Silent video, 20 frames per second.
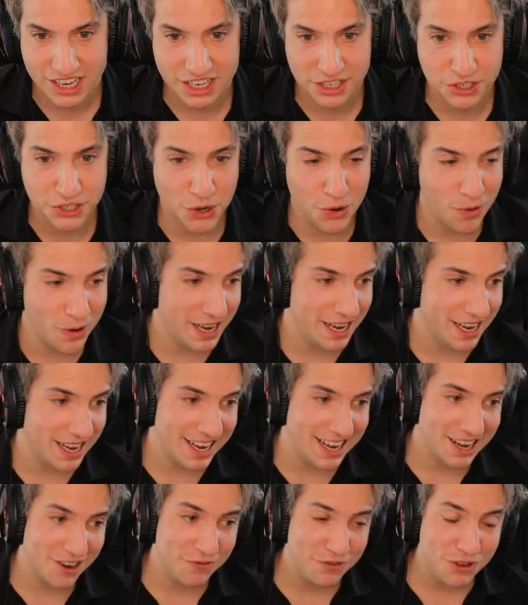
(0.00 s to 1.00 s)
So
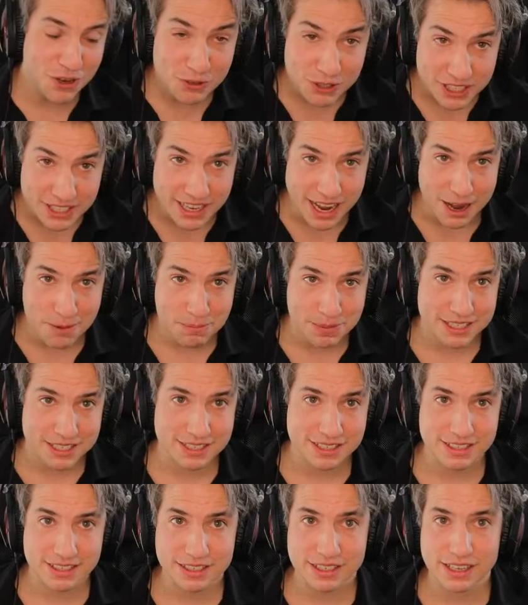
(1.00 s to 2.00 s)
in a few
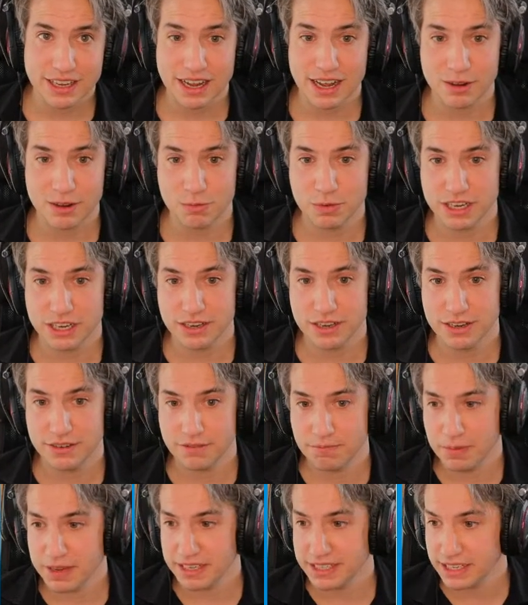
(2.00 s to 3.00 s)
steps,
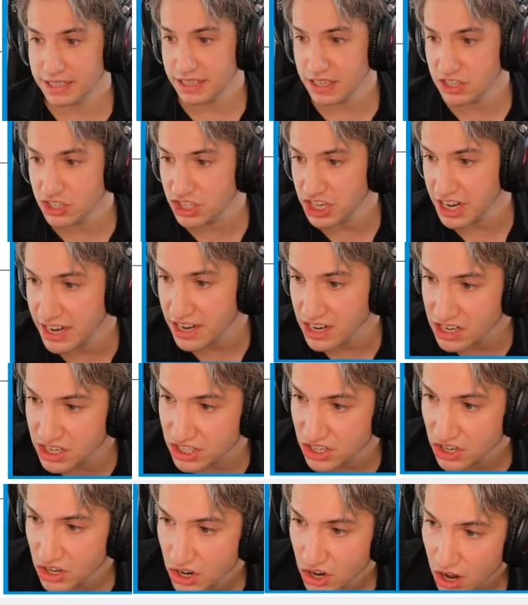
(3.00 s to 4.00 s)
we basically
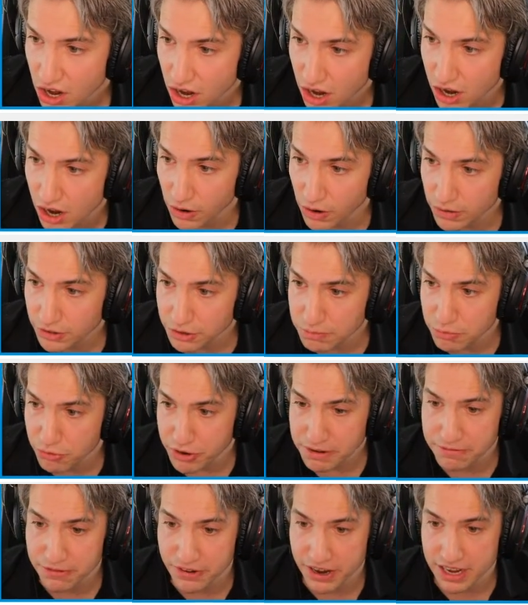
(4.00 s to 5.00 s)
changed all the
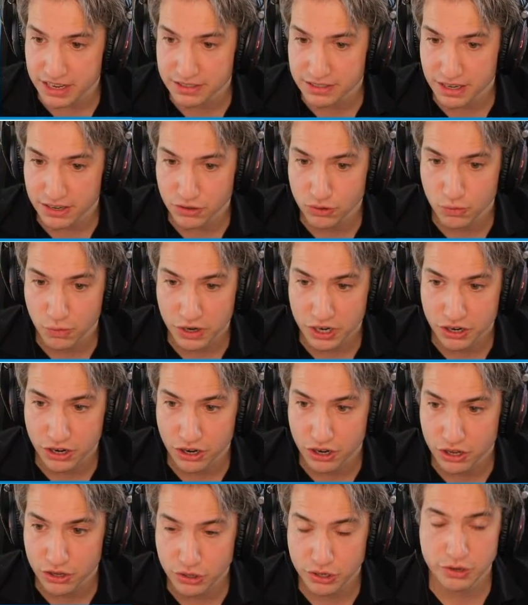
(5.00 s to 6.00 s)
prefixes that
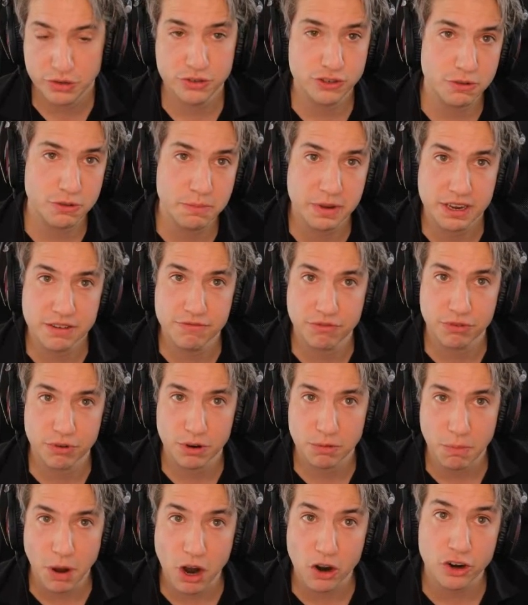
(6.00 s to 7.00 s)
were used to be
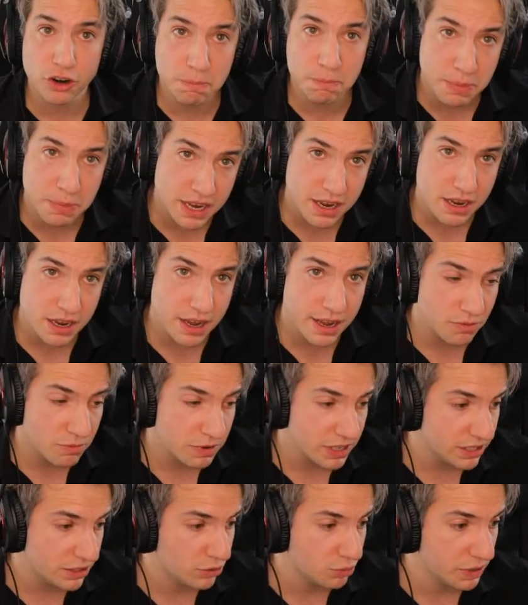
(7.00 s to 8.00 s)
from RP, and
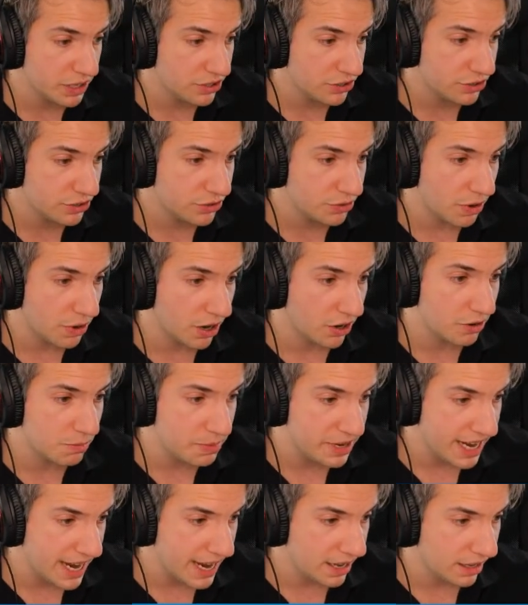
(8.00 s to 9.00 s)
we switched to
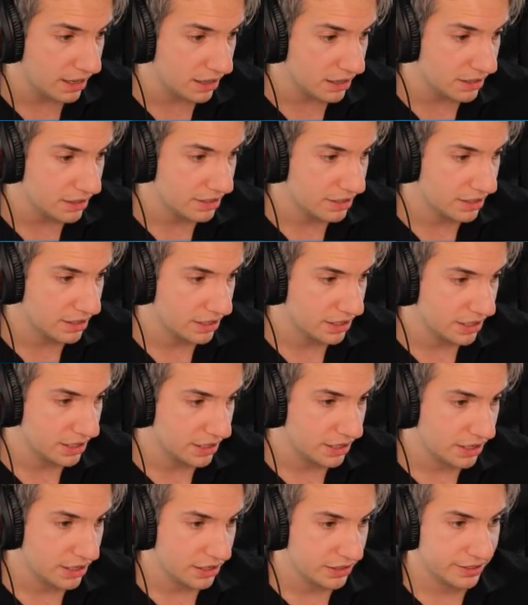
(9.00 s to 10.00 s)
RPL.
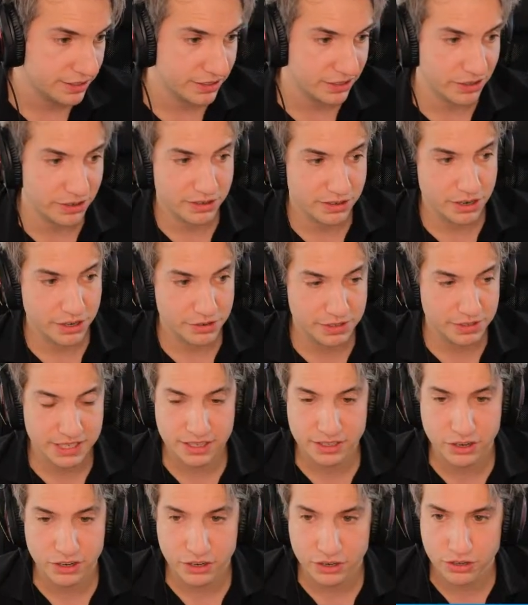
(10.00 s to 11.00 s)
So
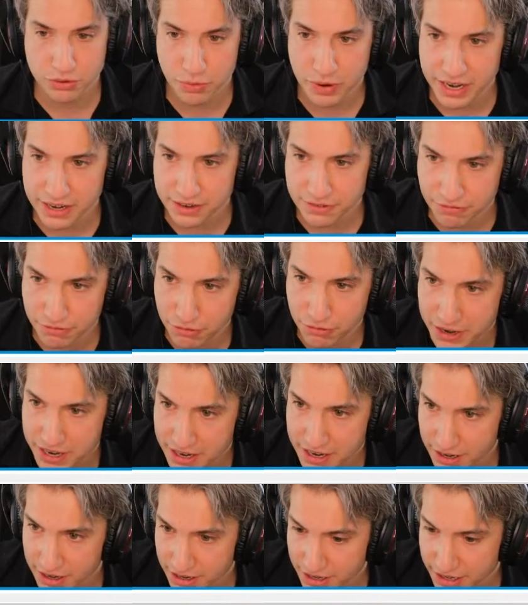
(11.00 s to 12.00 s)
using the great
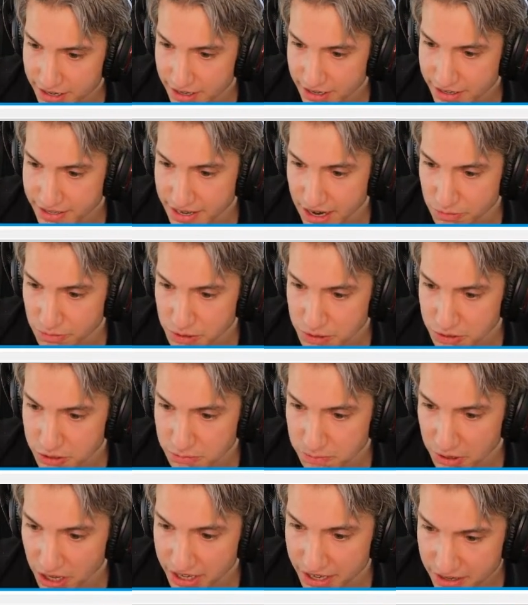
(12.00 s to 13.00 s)
free
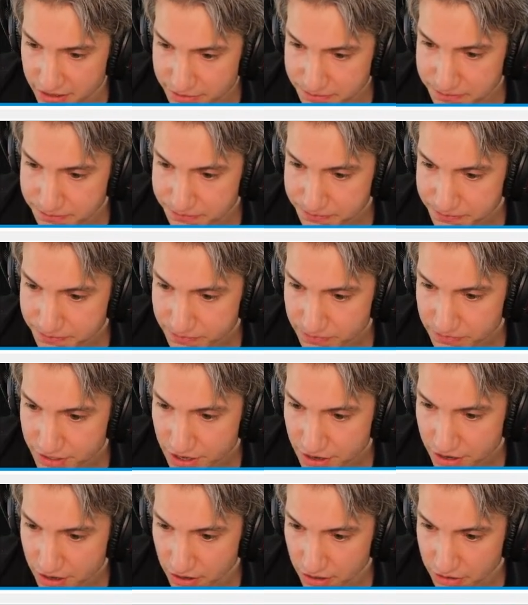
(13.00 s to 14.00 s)
DiRoots plugin
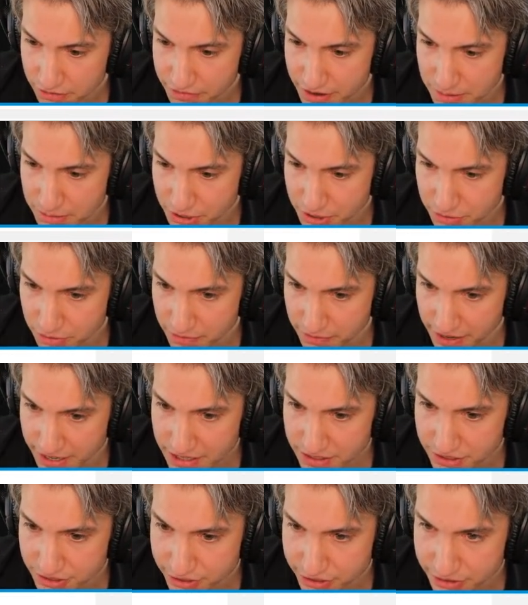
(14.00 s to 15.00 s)
called Family
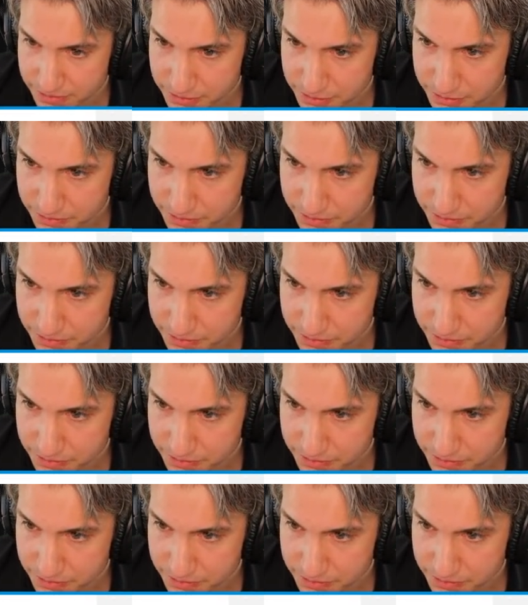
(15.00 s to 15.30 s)
Revisor.